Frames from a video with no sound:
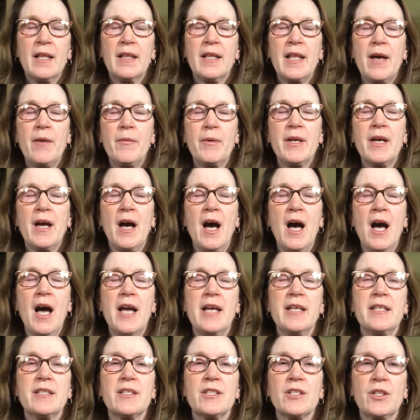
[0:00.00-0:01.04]
Allowing
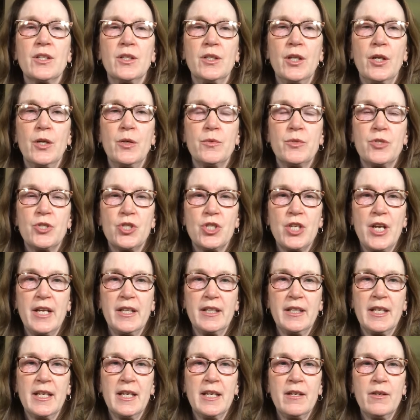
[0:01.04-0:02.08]
eyes to close
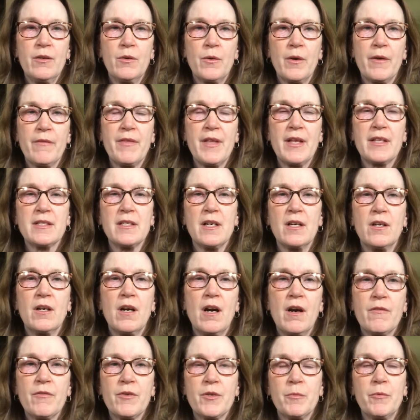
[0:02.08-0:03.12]
gently, or if that's
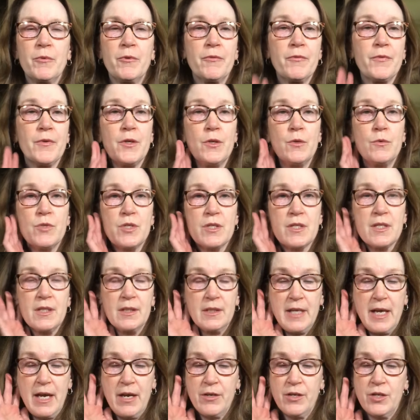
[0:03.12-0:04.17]
uncomfortable for you, just
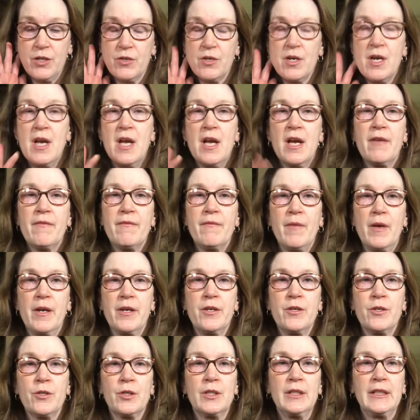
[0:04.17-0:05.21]
allow your
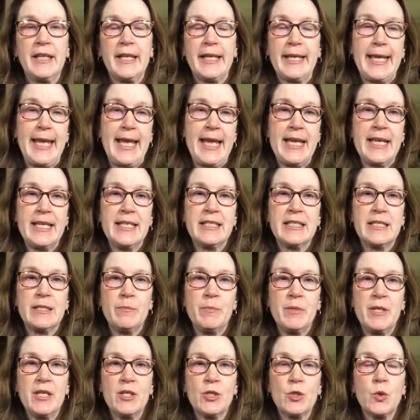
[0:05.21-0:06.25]
gaze to
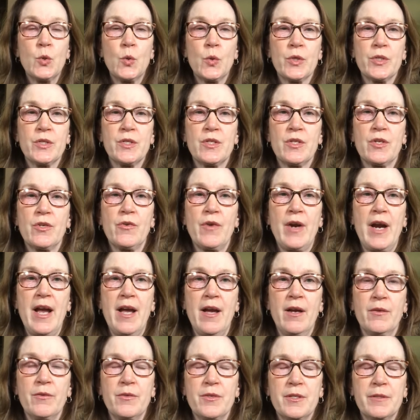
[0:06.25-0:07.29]
be towards the
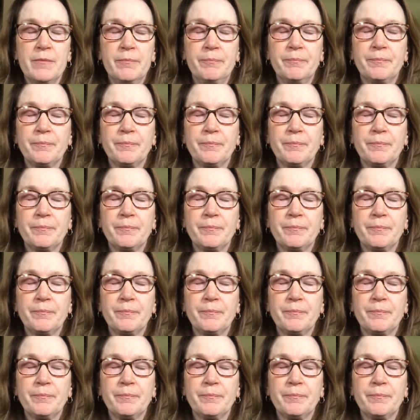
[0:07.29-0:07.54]
ground,